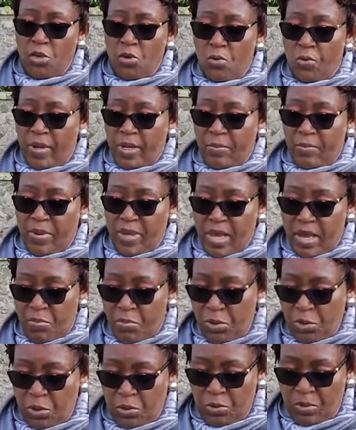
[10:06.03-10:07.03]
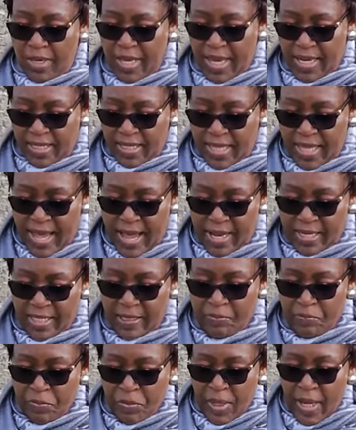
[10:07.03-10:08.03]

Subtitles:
You will be able to get that.